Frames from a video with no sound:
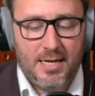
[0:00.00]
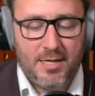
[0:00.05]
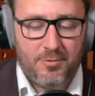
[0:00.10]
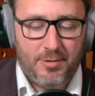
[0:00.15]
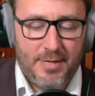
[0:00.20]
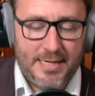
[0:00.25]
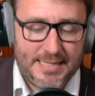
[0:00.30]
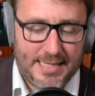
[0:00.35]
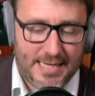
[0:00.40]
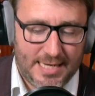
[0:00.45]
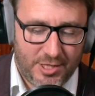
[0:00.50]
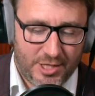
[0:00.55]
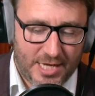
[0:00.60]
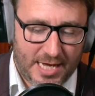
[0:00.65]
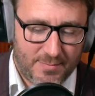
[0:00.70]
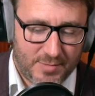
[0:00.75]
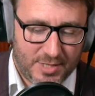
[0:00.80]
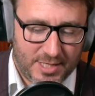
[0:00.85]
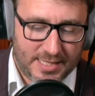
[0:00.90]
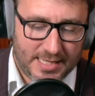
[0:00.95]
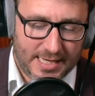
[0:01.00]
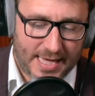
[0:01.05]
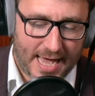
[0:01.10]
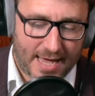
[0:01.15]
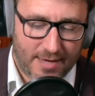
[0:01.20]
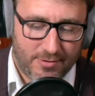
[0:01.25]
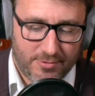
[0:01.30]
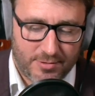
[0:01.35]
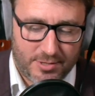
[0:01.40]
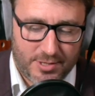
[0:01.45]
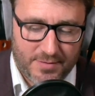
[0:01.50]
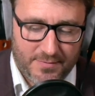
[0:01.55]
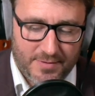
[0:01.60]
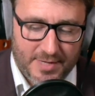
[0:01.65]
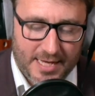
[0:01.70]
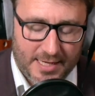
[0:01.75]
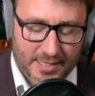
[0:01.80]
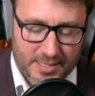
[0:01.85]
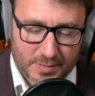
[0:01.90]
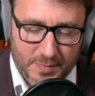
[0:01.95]
Let's hear James's account of
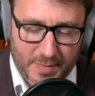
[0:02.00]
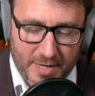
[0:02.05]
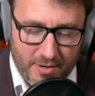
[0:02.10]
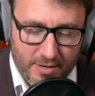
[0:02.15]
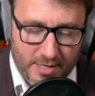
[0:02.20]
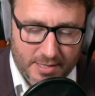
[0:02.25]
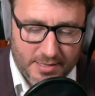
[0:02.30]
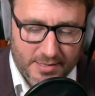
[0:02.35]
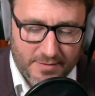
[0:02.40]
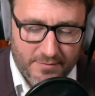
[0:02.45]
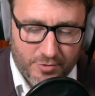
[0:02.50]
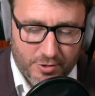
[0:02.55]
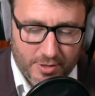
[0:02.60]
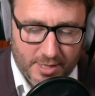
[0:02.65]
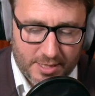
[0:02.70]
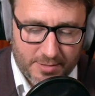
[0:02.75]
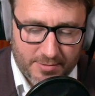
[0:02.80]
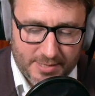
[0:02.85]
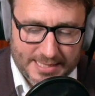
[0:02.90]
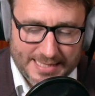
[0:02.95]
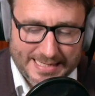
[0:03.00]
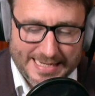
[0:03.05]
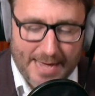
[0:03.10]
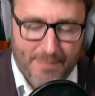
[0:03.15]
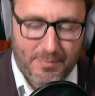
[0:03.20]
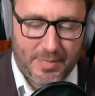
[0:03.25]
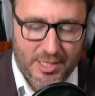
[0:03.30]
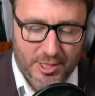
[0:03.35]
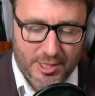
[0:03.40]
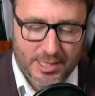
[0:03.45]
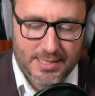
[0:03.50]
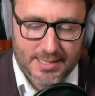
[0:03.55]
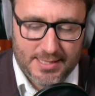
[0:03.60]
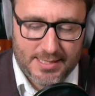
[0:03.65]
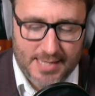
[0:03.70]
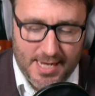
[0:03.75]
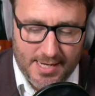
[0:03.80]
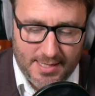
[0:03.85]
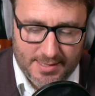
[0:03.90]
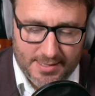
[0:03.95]
the experience of trying to establish his
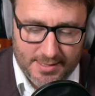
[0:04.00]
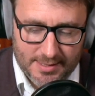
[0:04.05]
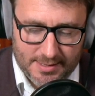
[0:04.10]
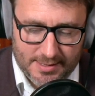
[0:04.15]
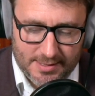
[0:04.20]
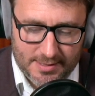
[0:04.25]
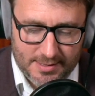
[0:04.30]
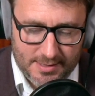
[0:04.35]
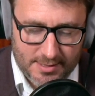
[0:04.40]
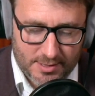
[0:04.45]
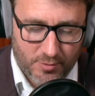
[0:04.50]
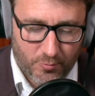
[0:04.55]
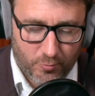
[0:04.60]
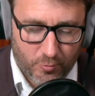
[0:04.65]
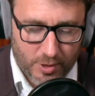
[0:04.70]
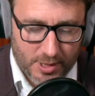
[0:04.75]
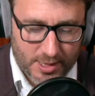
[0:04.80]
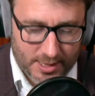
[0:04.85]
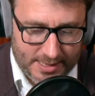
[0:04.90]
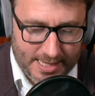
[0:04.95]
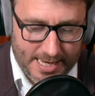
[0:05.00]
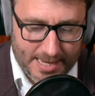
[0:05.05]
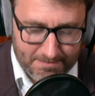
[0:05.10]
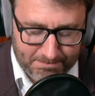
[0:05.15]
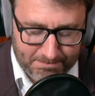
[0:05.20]
status as a worker.